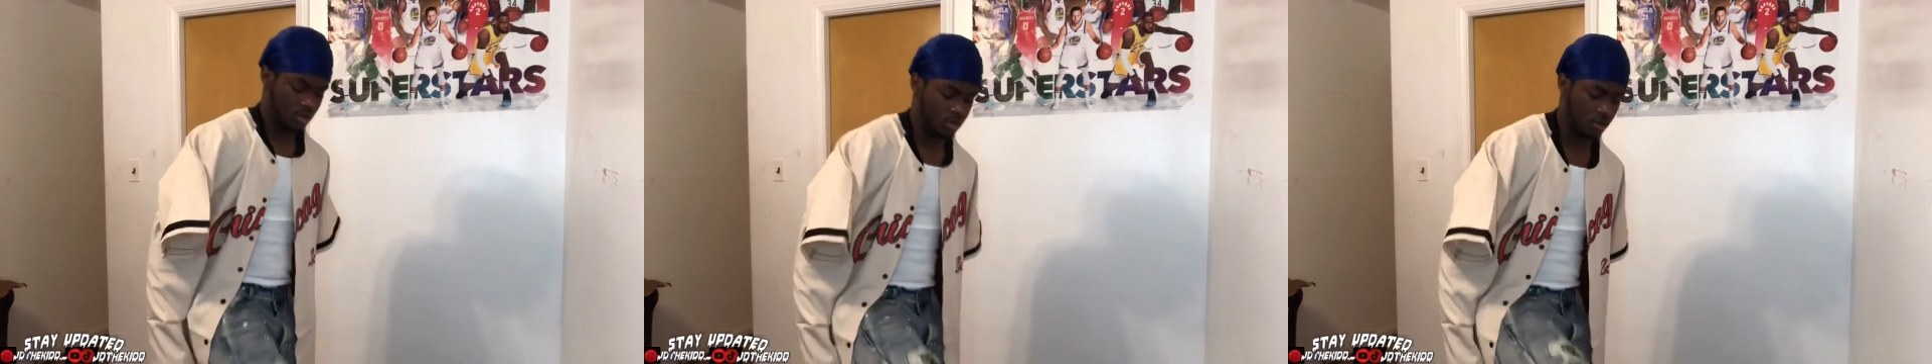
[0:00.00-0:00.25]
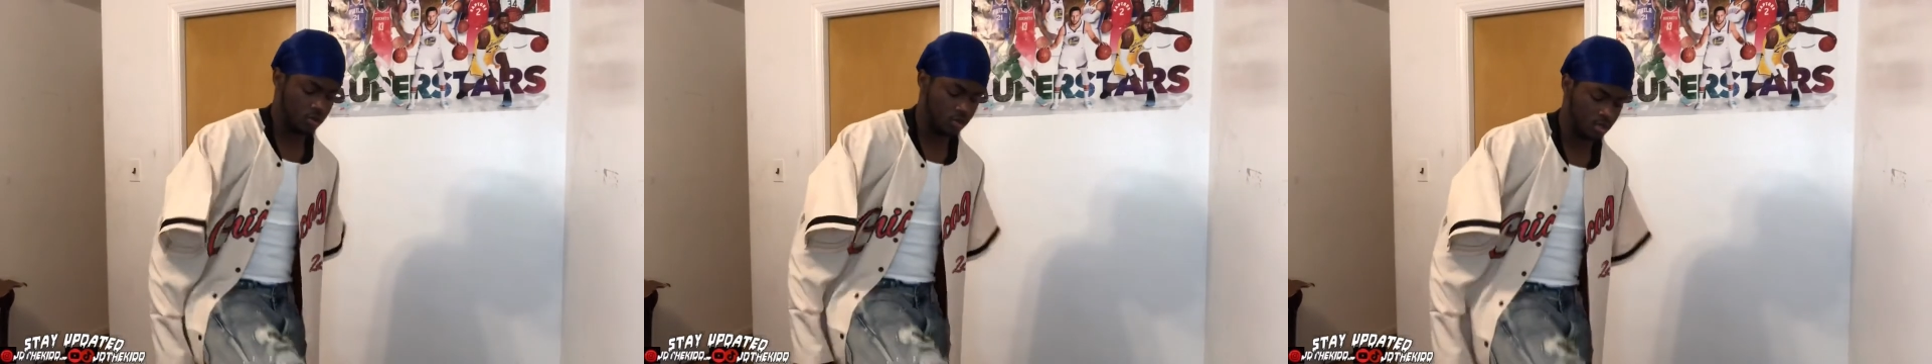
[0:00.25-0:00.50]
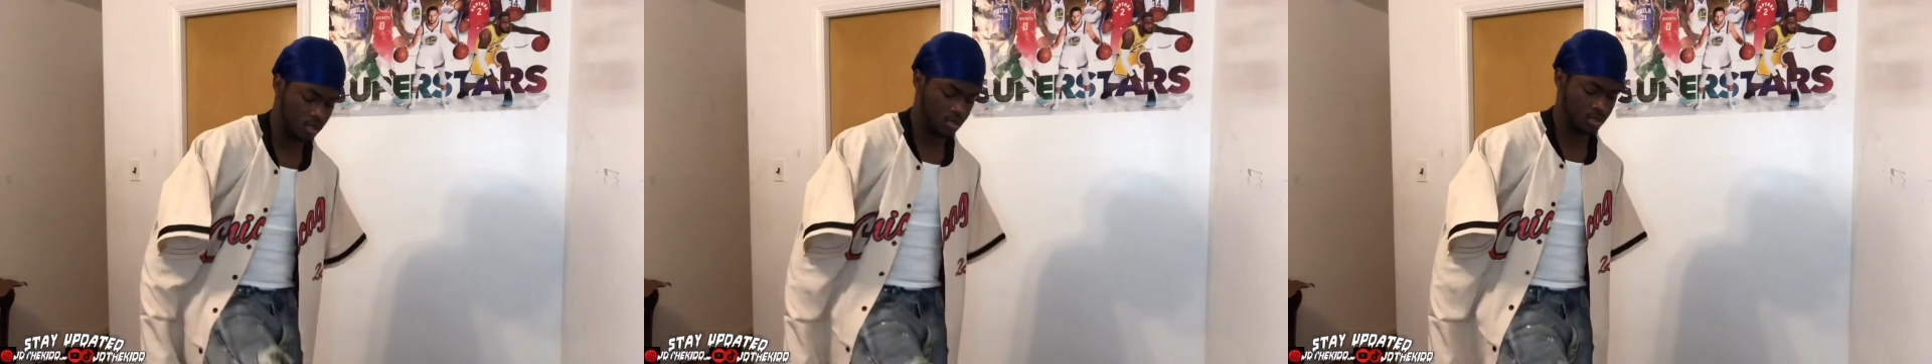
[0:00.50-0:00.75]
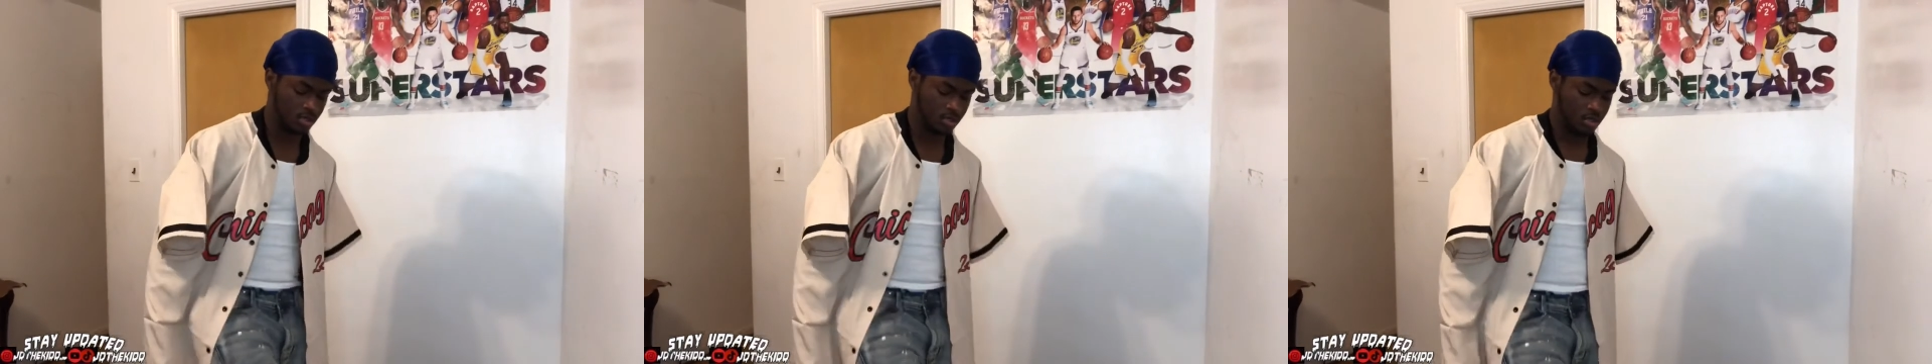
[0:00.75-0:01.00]
Oh,
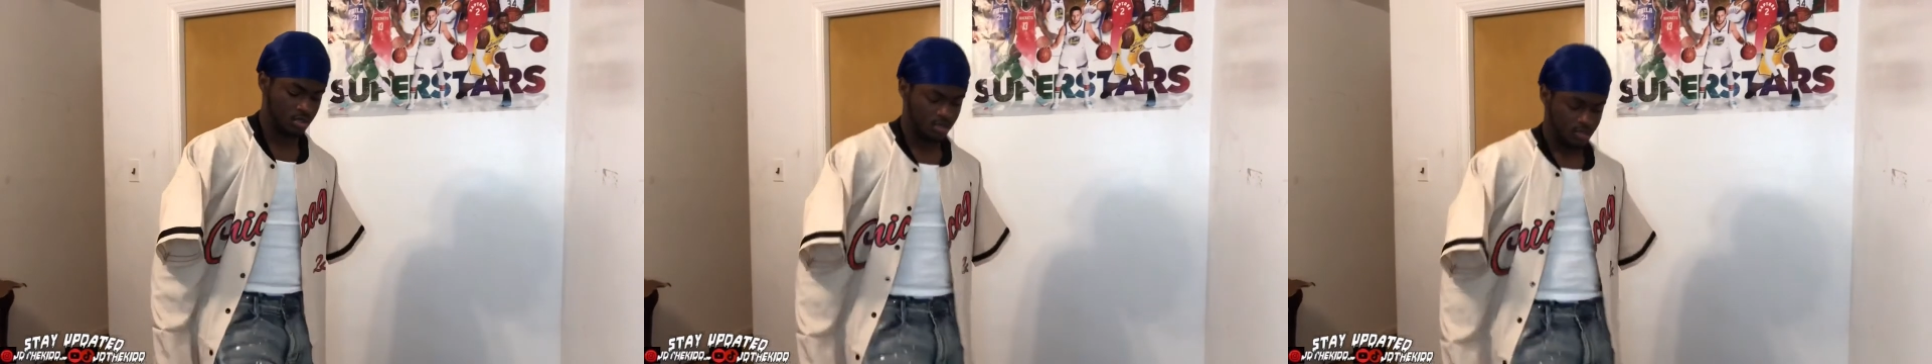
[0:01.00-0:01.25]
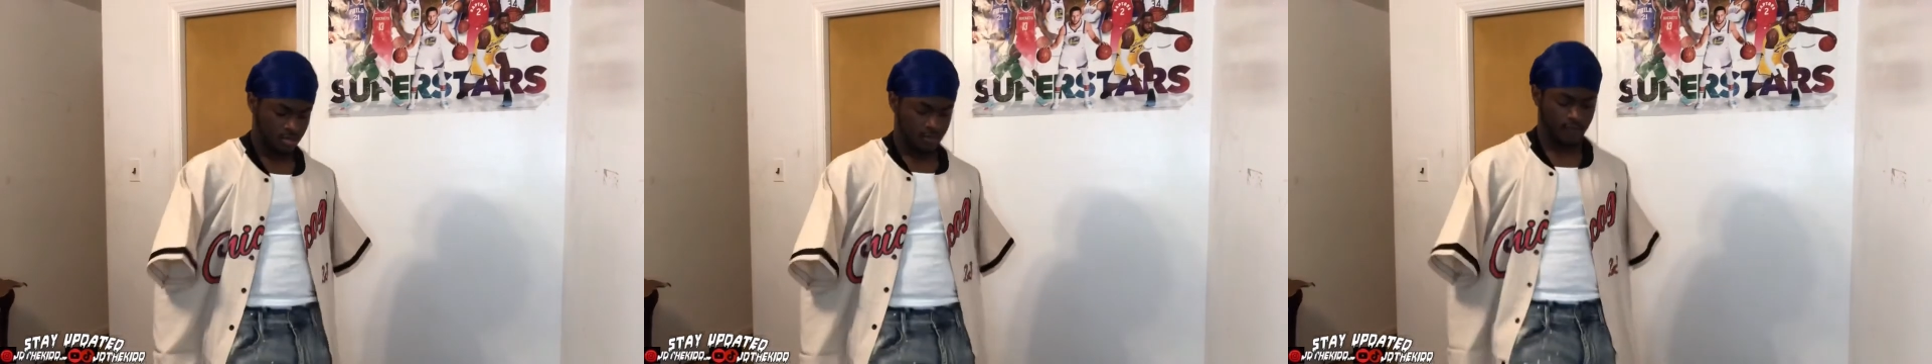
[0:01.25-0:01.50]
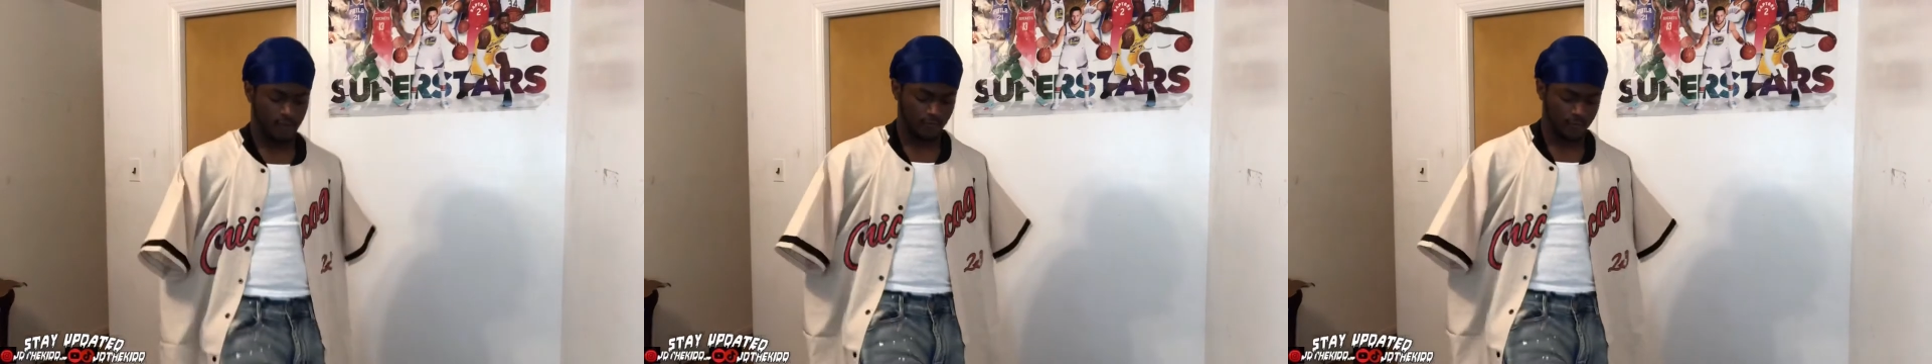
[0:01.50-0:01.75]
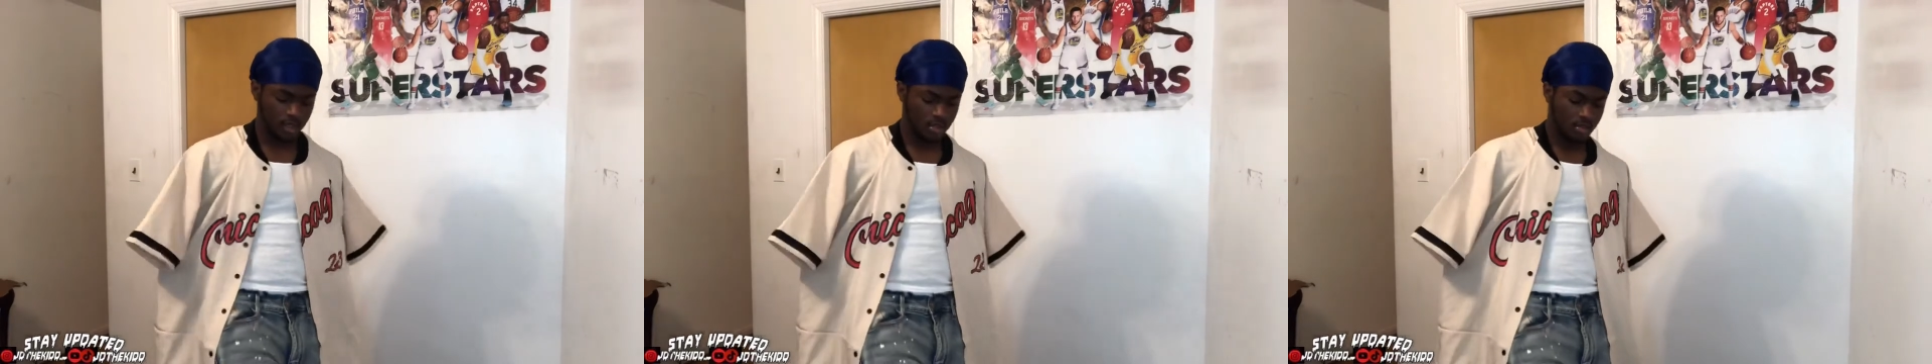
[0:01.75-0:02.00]
for the
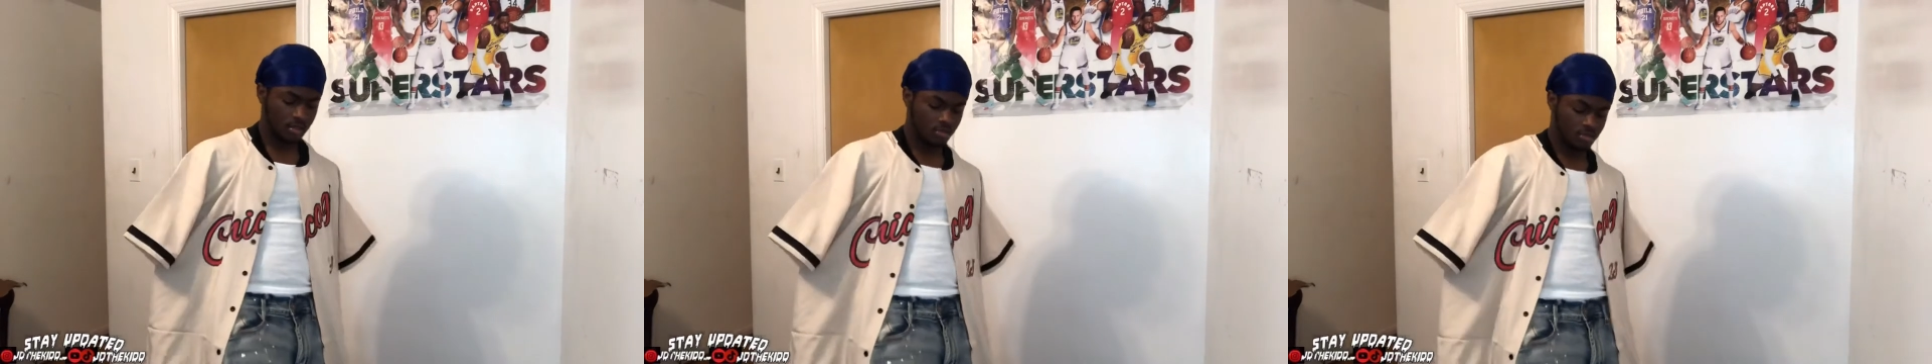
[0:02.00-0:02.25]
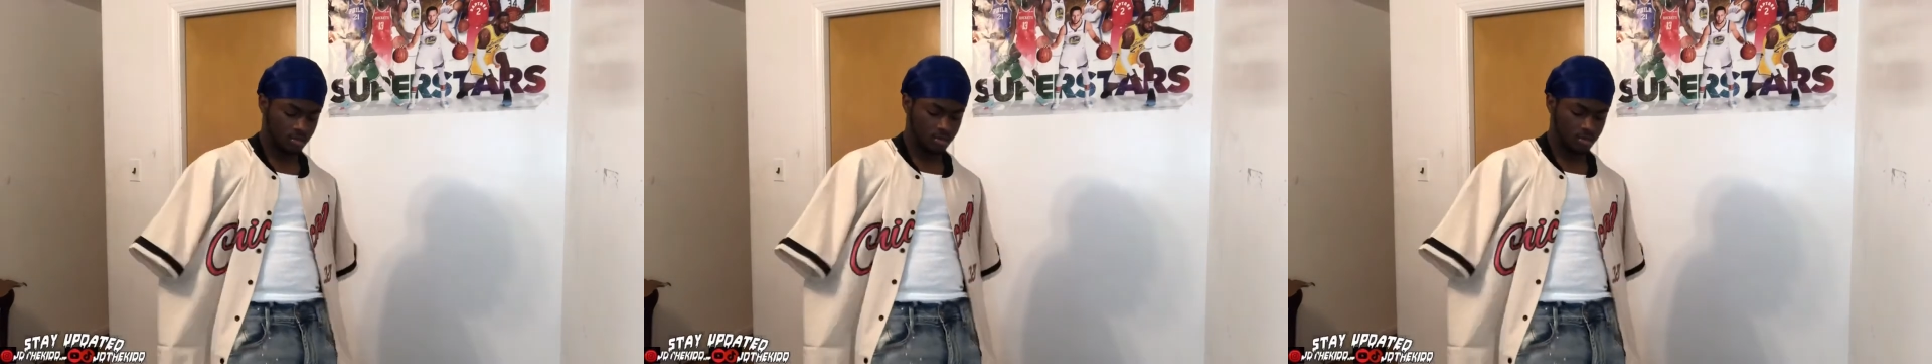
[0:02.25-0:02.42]
video though?